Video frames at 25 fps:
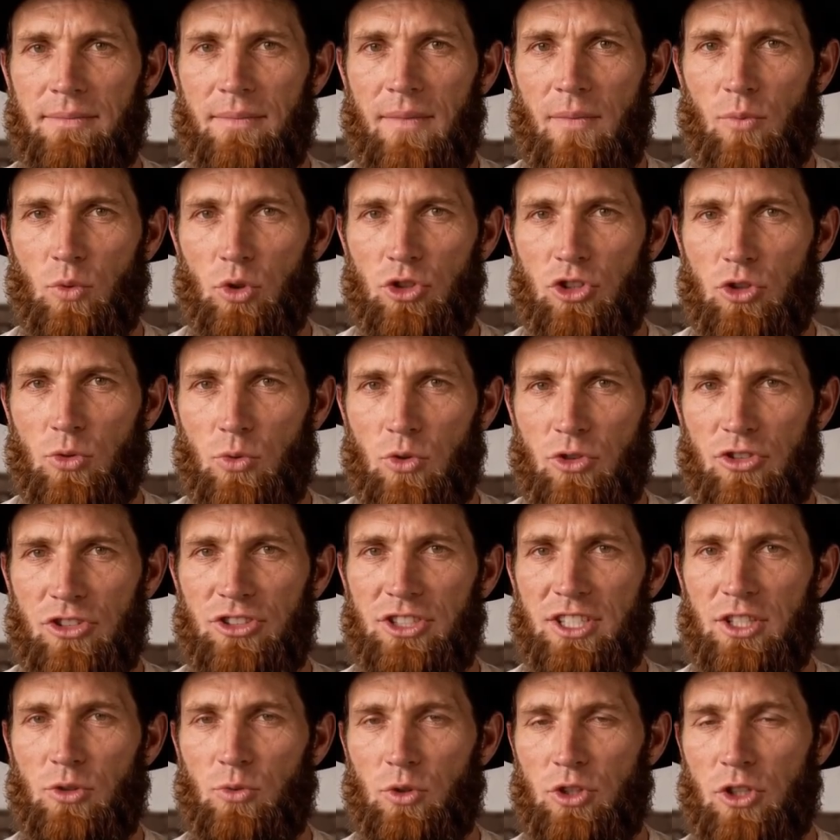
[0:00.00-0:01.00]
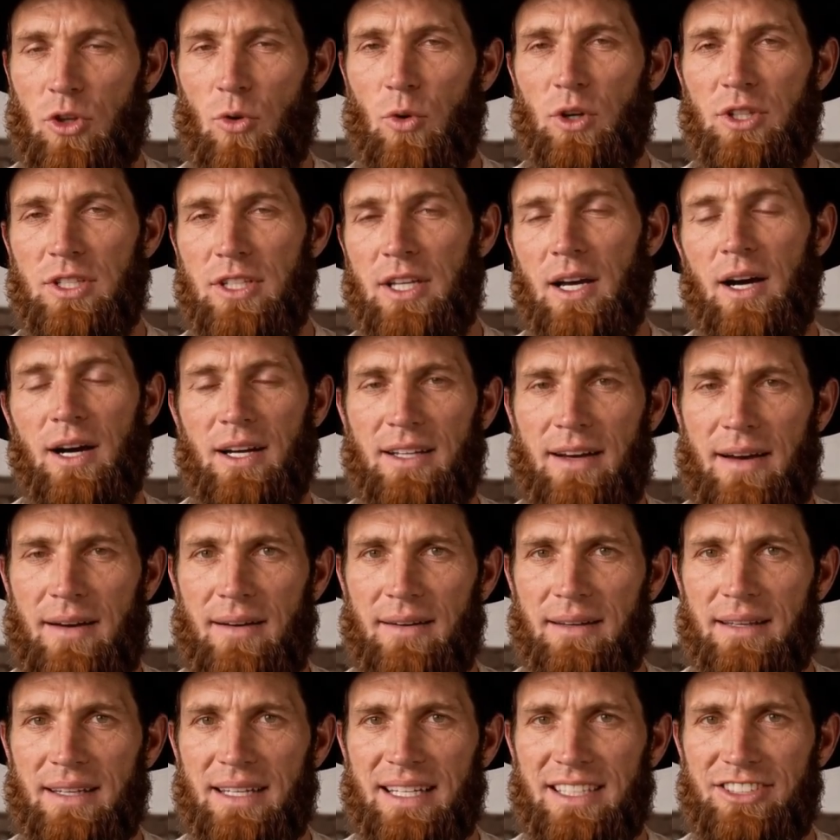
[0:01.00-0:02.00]
What you will see when you are done
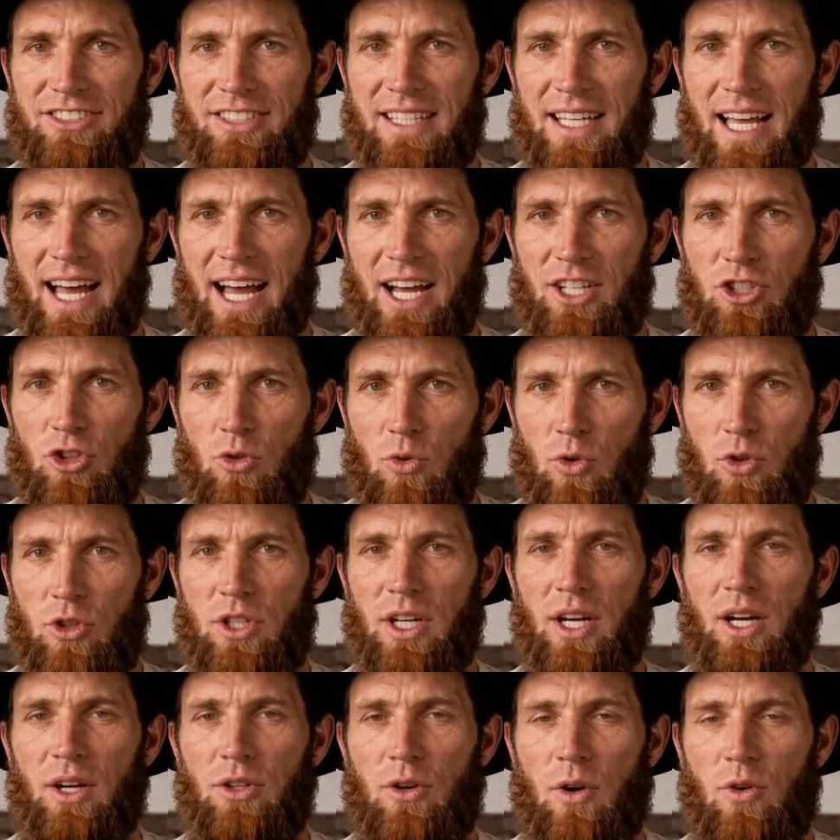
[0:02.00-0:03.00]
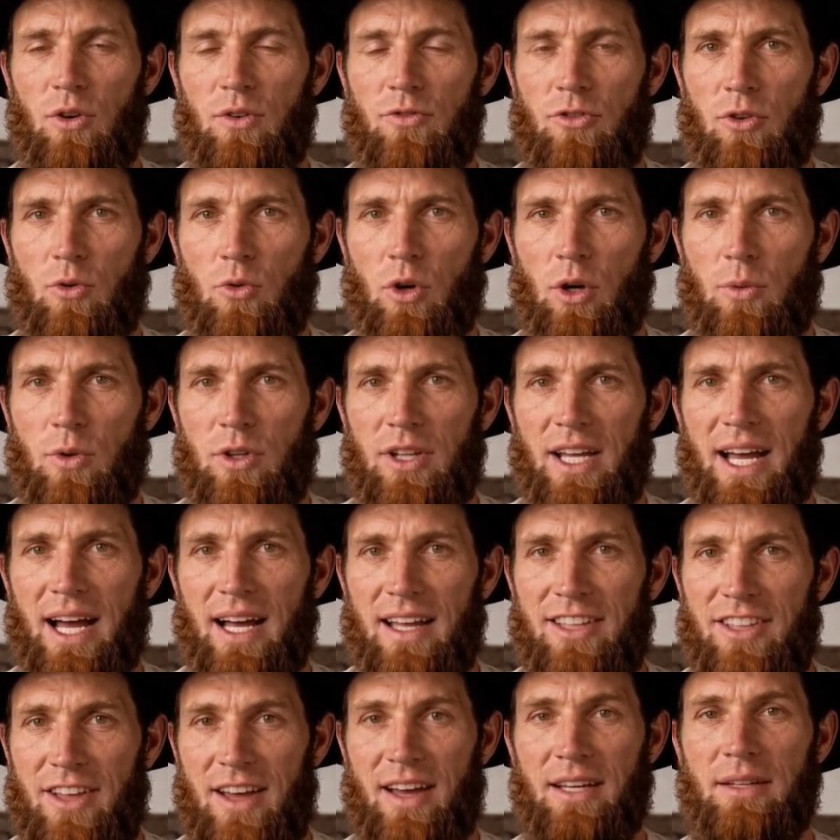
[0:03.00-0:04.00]
is the actual color of the rubber
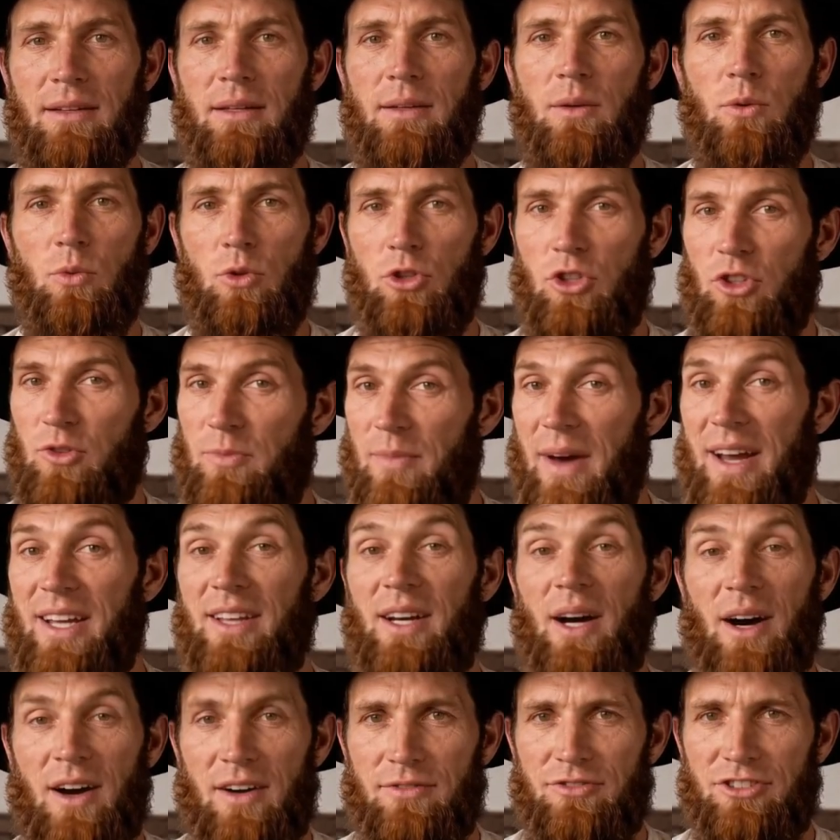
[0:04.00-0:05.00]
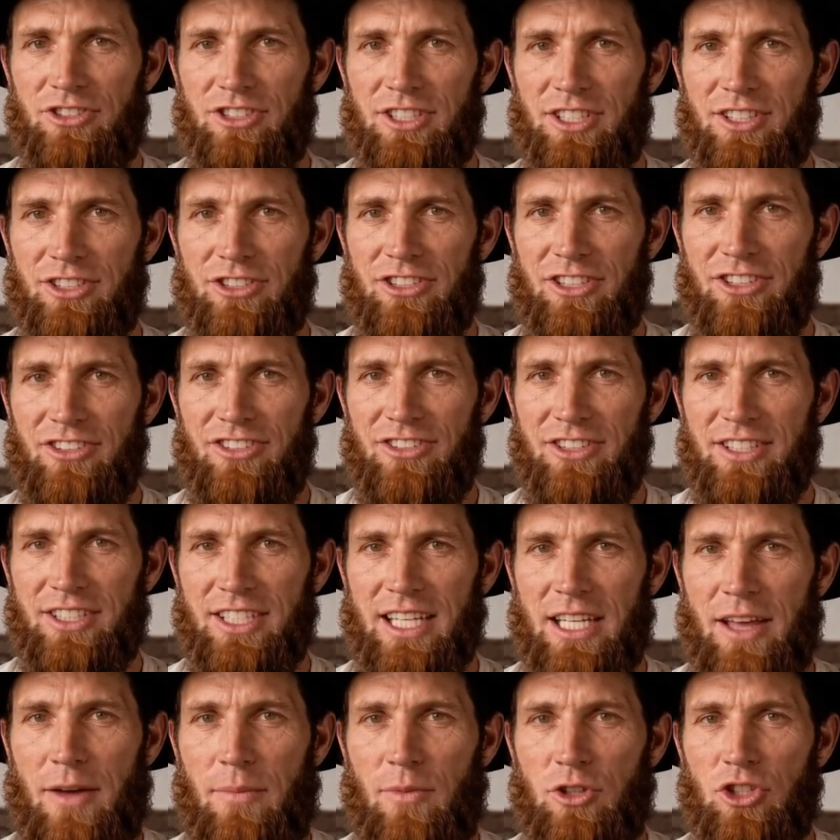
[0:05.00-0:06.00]
gasket, which you may not have seen since the
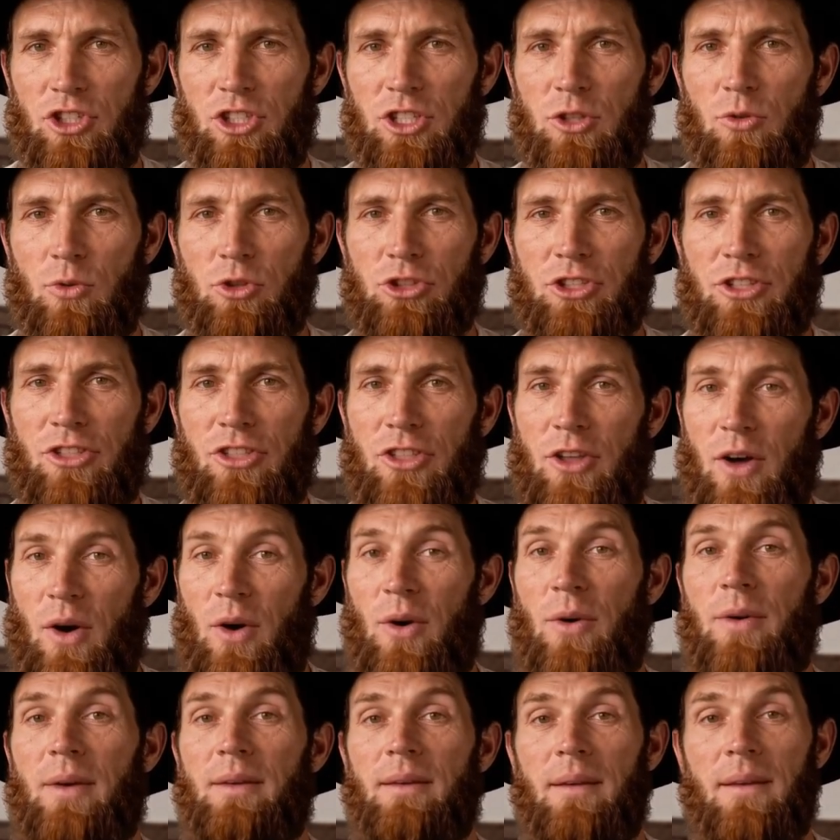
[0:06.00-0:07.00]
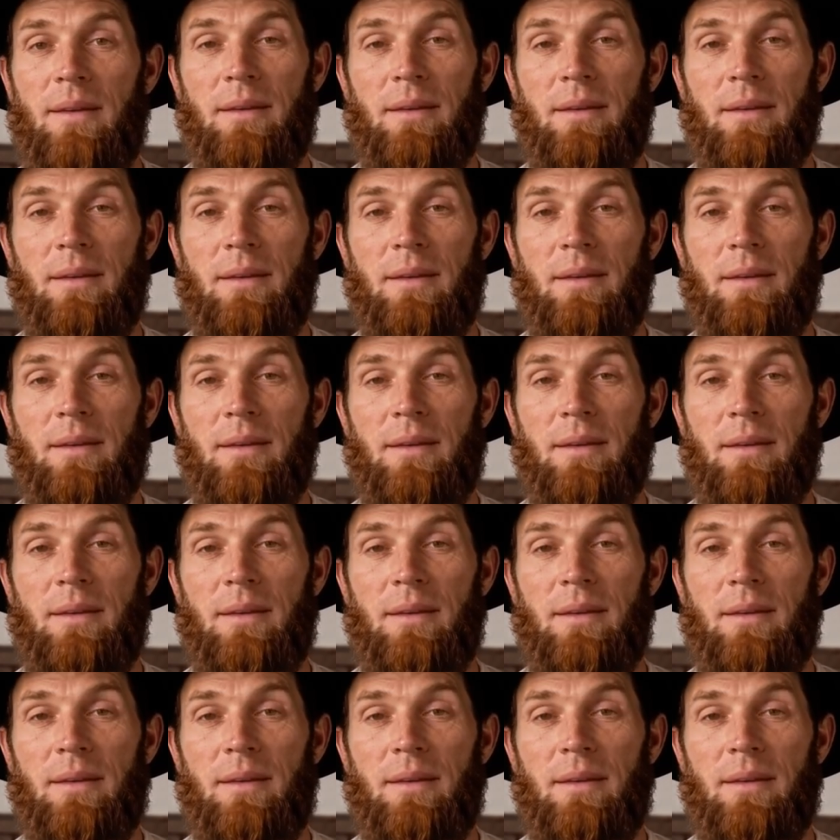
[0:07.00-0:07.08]
day the machine was installed.